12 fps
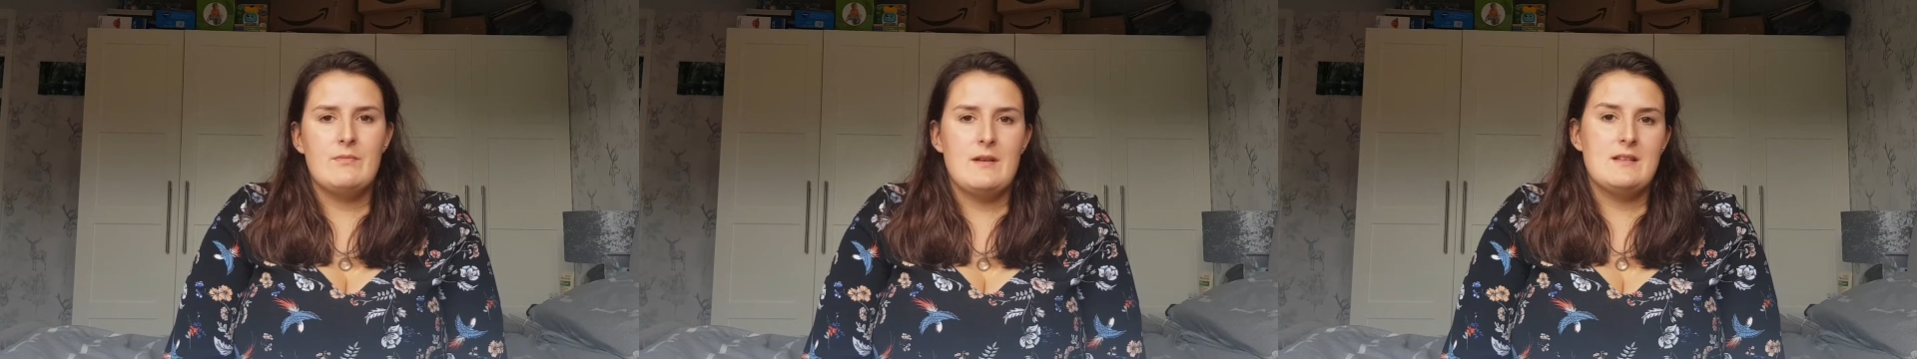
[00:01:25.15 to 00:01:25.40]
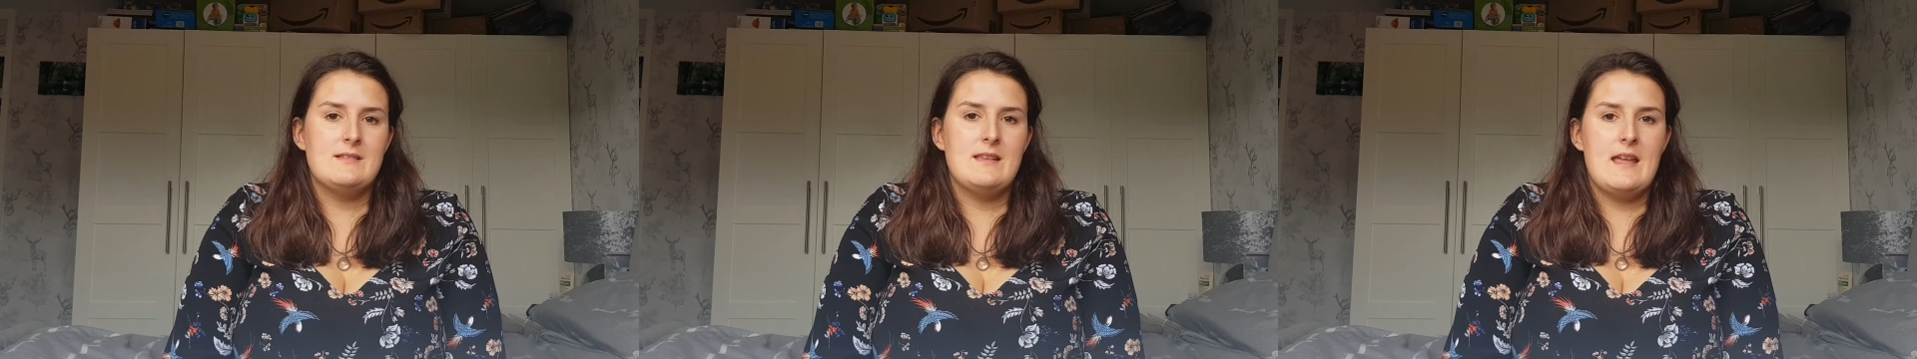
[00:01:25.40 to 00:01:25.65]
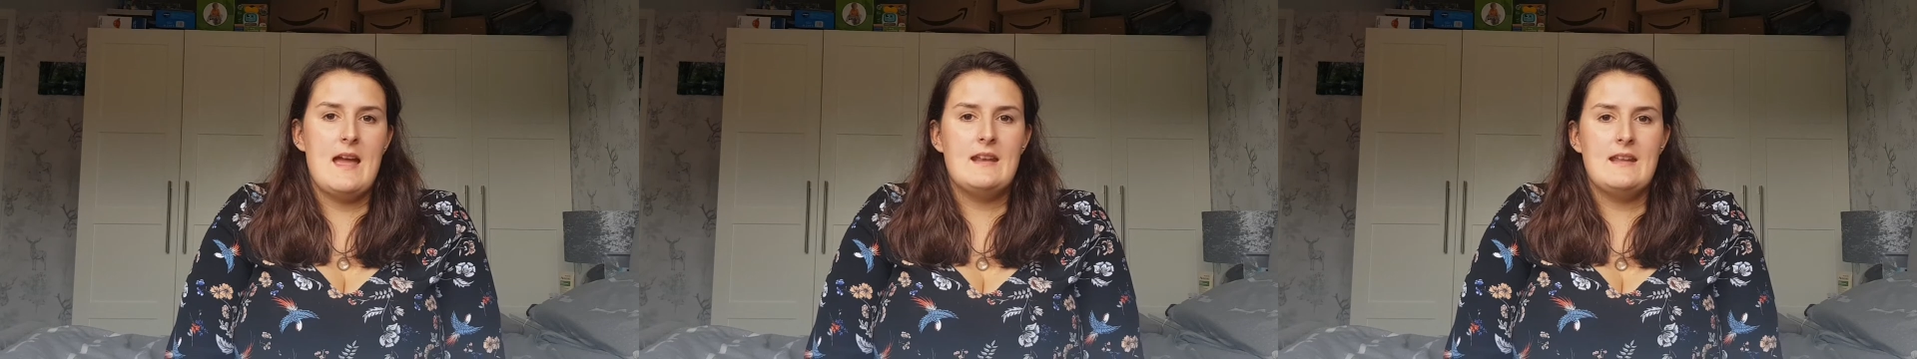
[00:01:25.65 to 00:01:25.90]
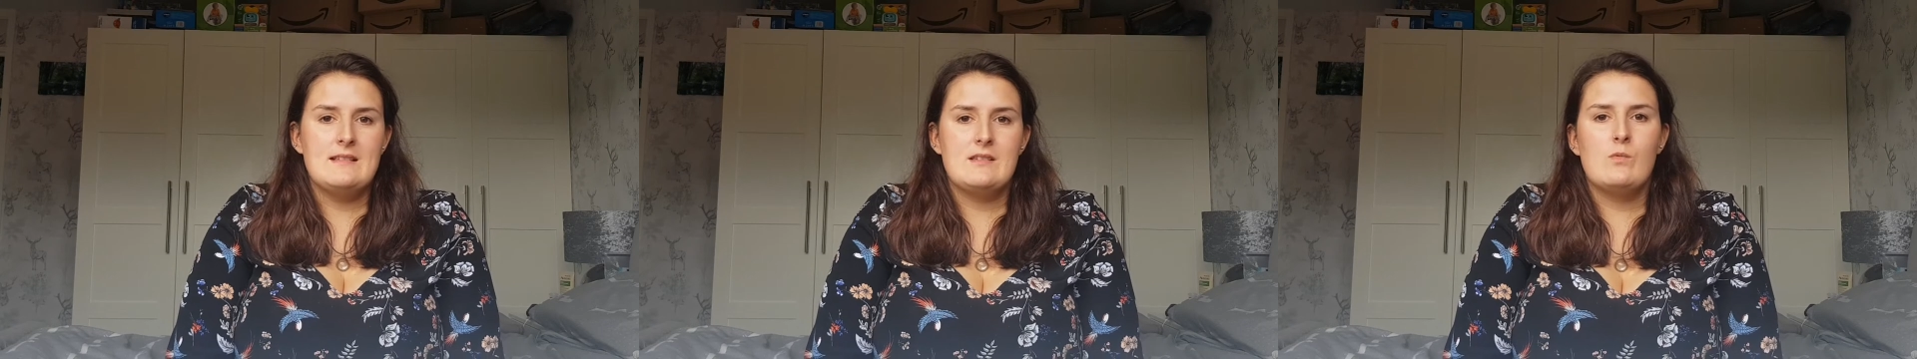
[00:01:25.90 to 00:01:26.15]
pregnancy,
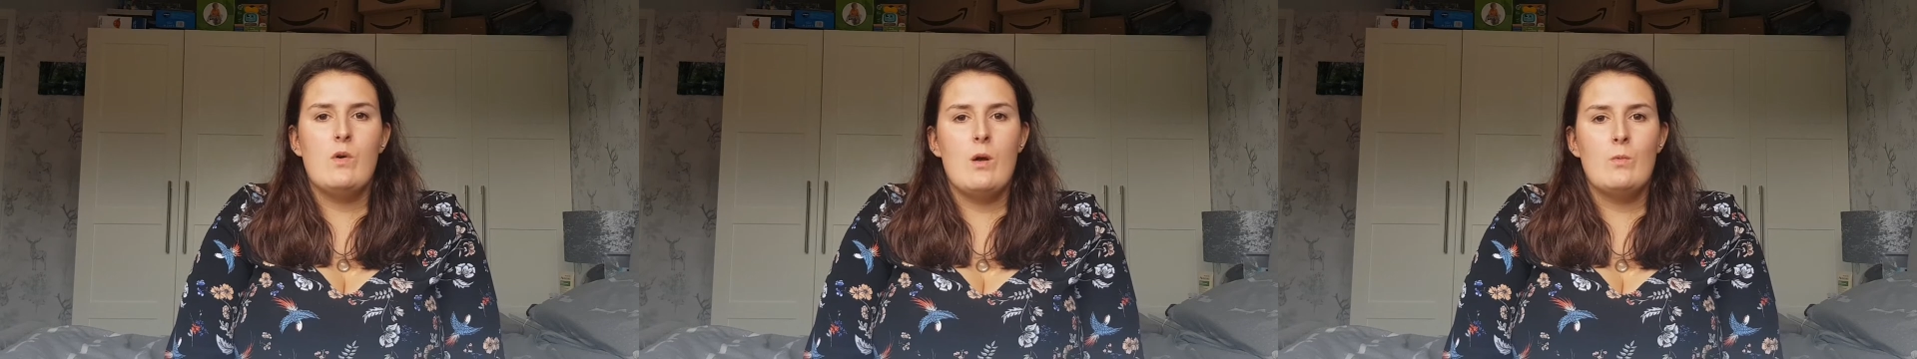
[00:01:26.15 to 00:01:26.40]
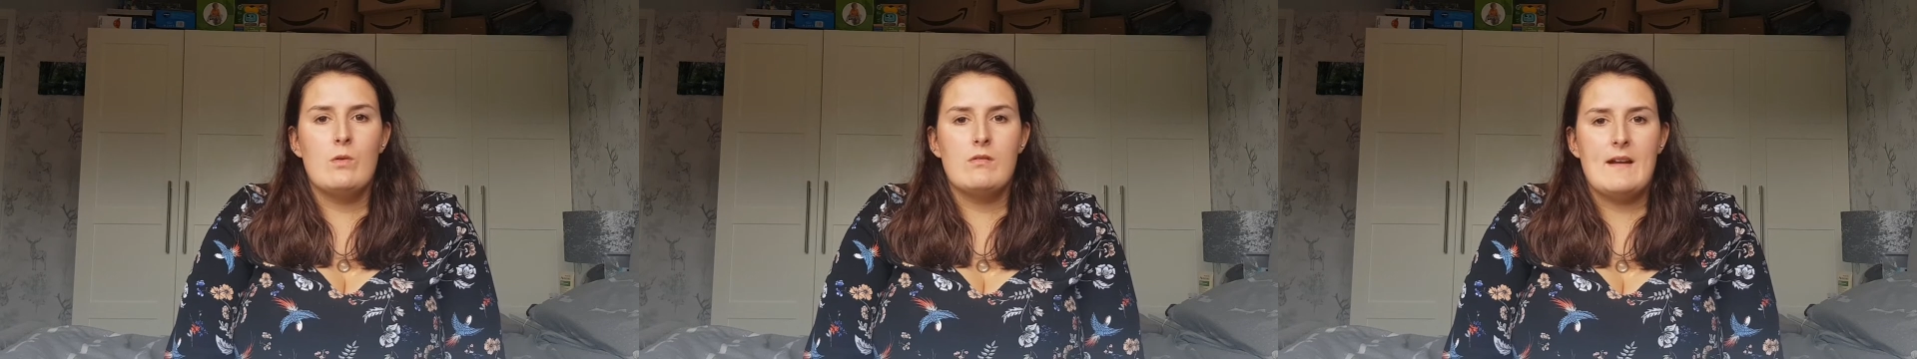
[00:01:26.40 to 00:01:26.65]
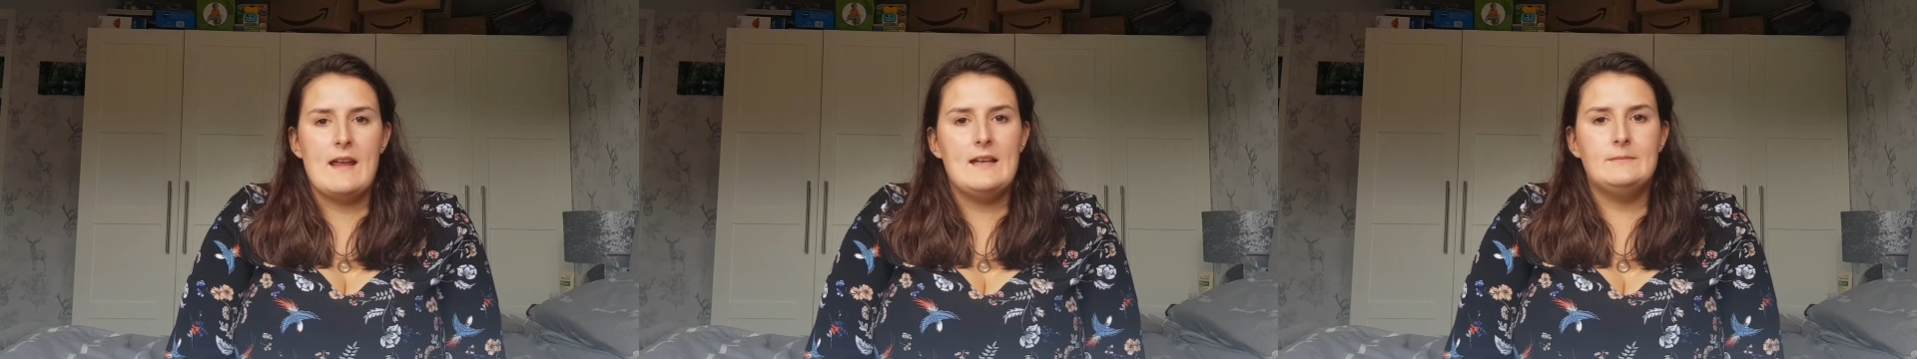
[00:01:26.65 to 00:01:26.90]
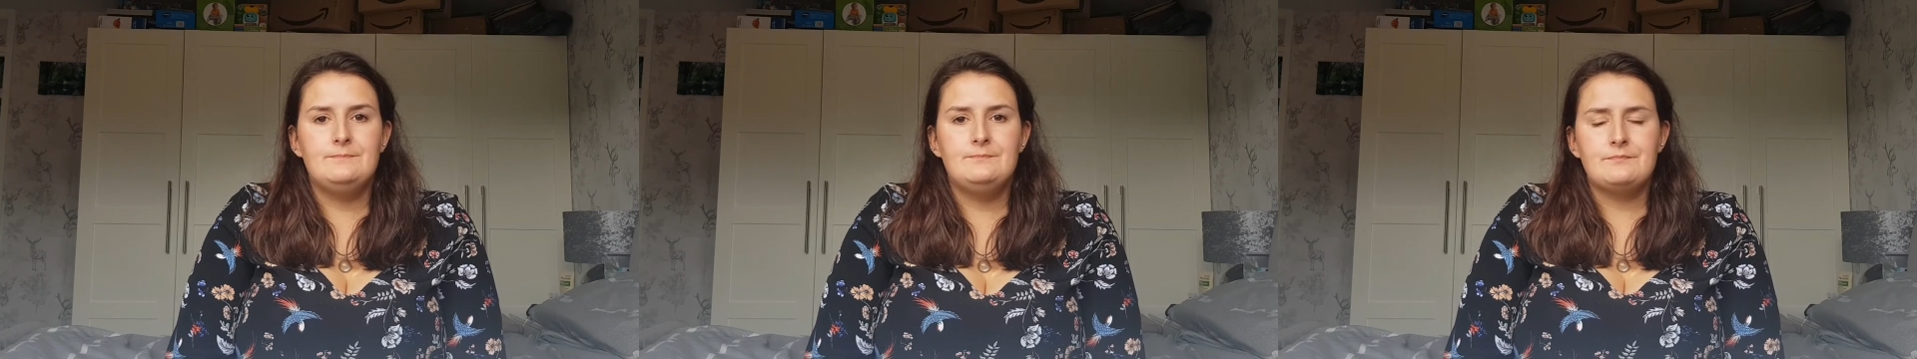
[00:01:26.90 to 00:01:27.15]
headaches are quite
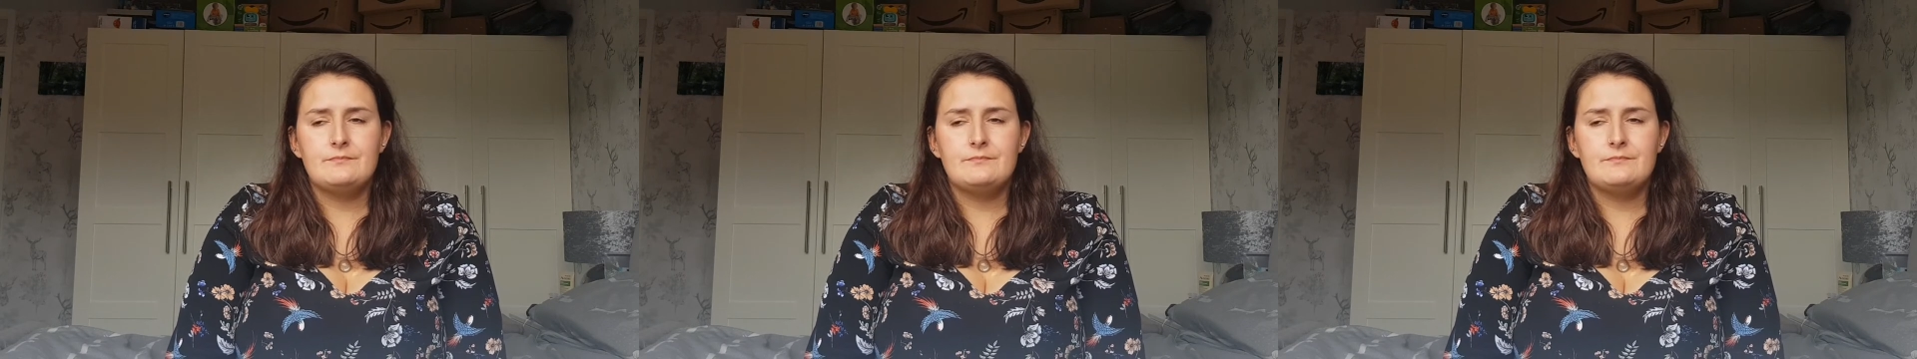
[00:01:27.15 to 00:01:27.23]
worrying,